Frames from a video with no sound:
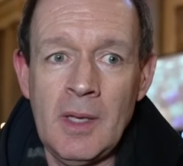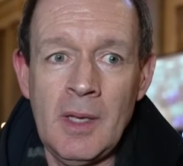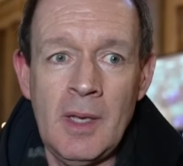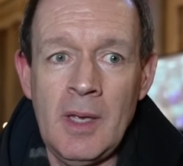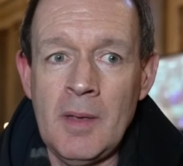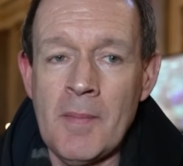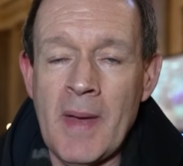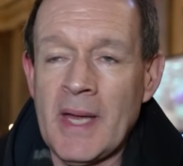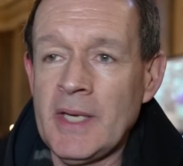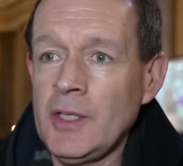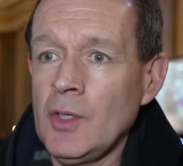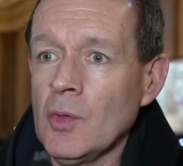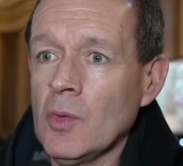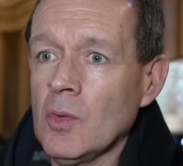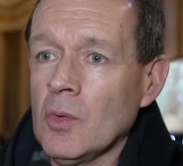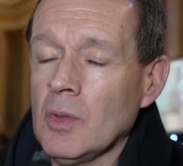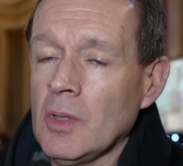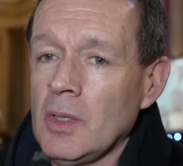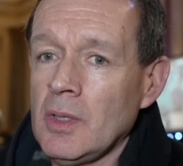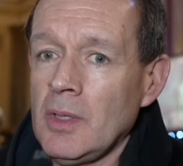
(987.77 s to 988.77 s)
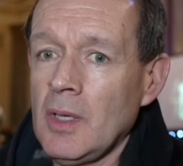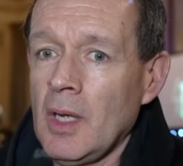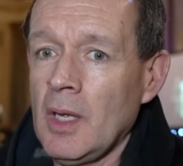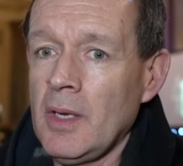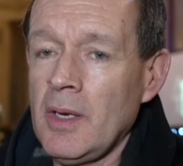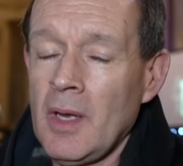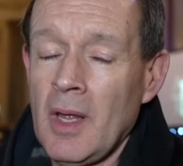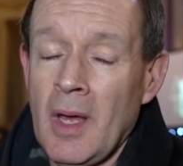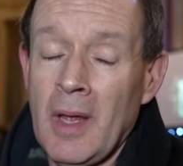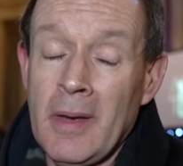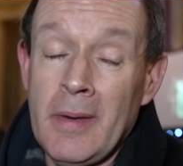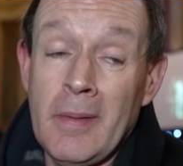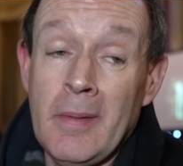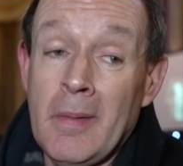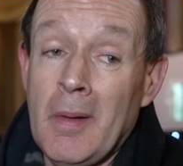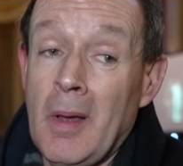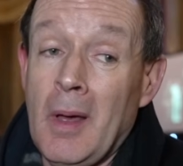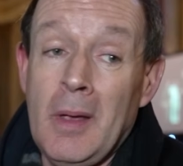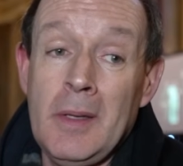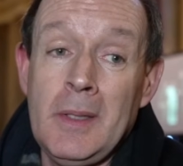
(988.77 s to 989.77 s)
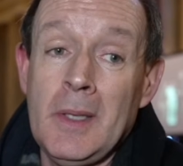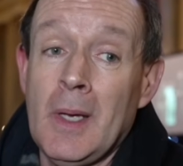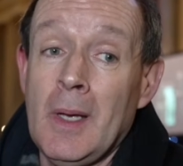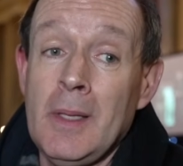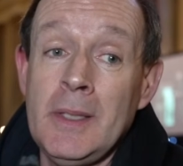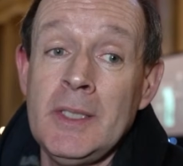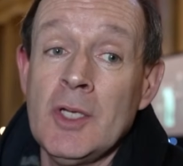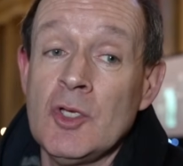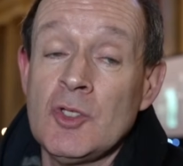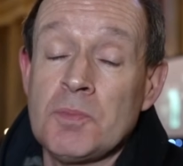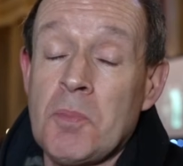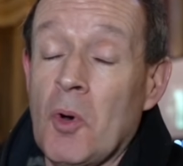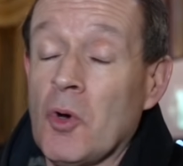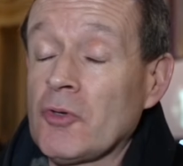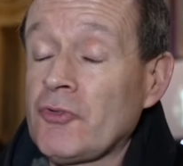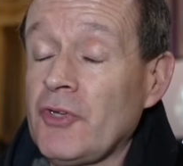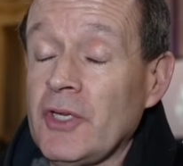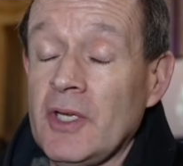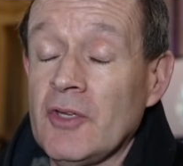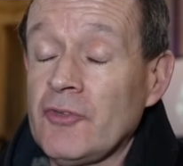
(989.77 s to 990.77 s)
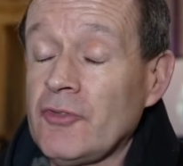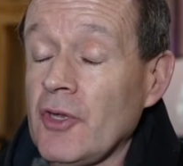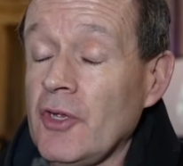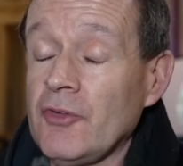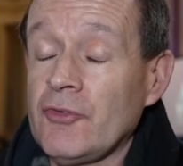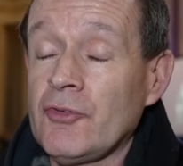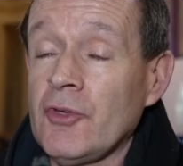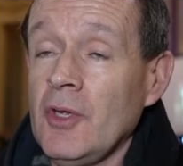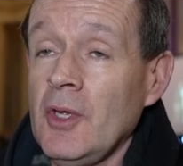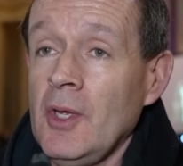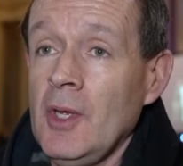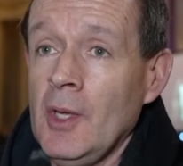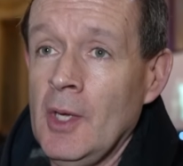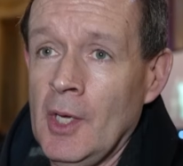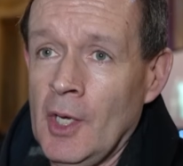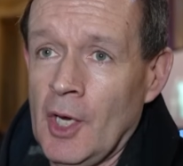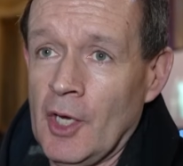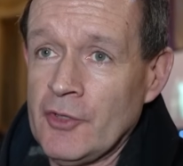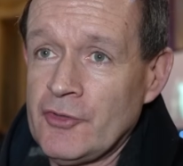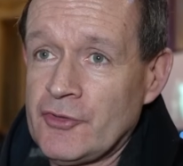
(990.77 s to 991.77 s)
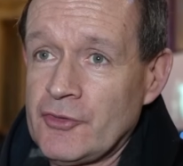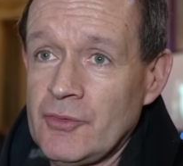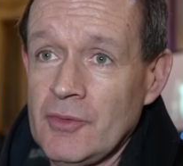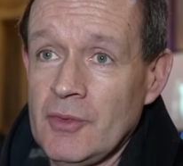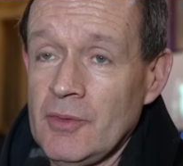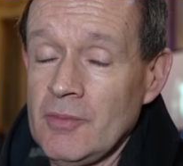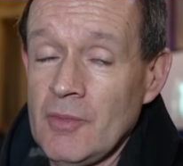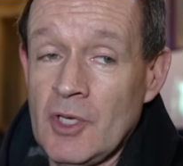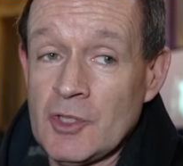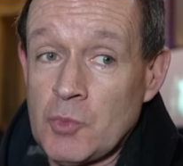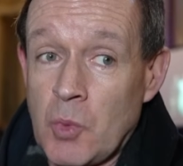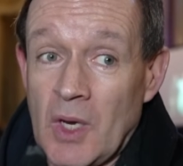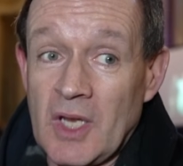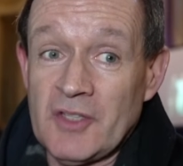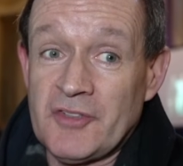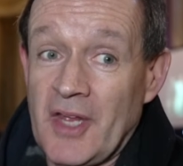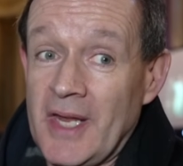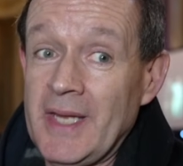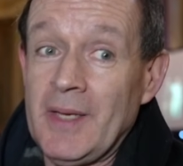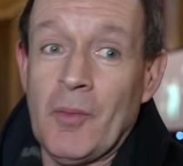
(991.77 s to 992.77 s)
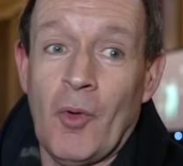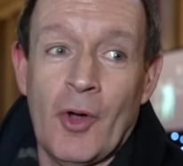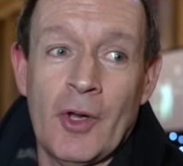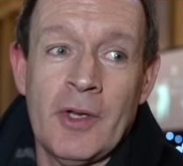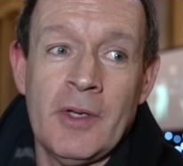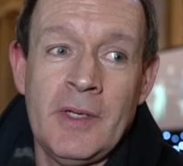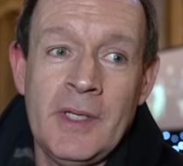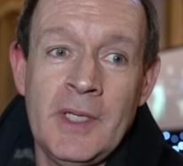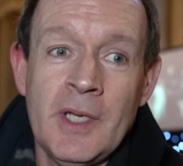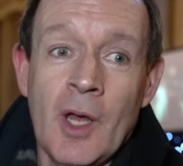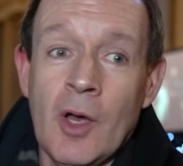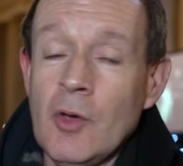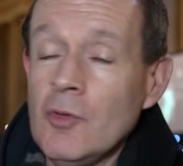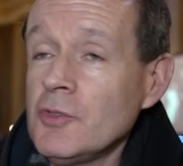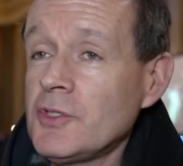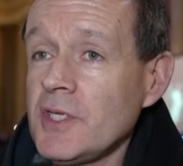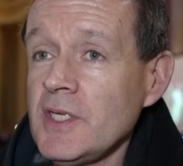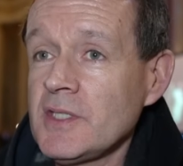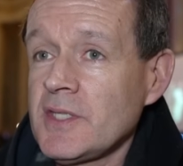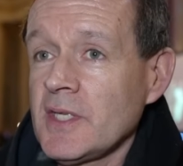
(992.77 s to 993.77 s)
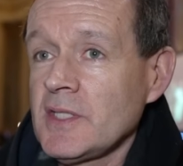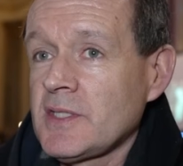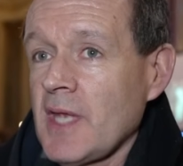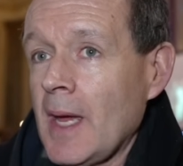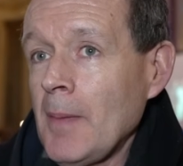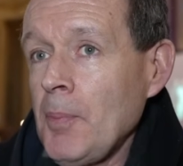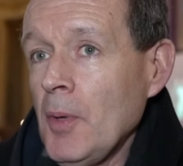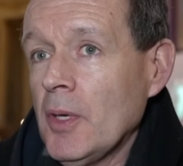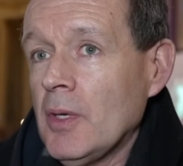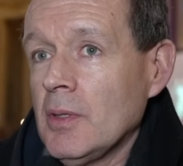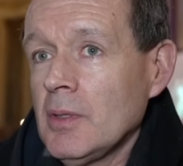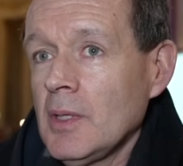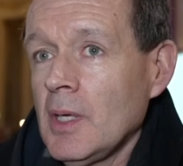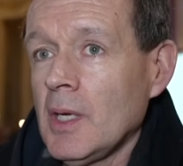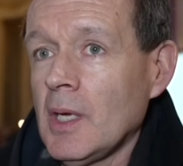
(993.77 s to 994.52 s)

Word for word: Emmanuel, and and and yeah, he knows boxing as as as as well as anyone, and he knows these things happen.